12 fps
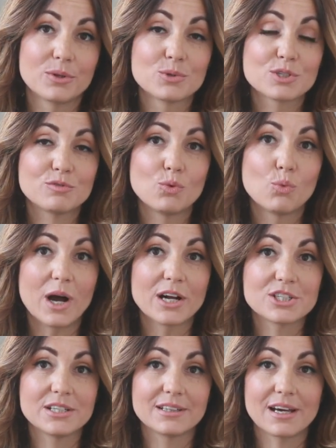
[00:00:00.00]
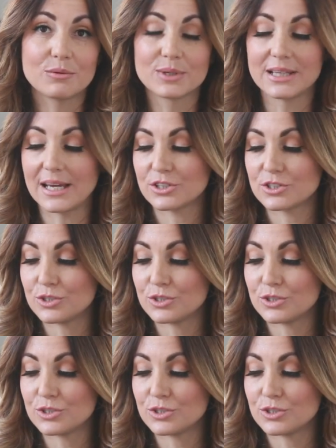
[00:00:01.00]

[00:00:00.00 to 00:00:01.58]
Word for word: those of you watching that would like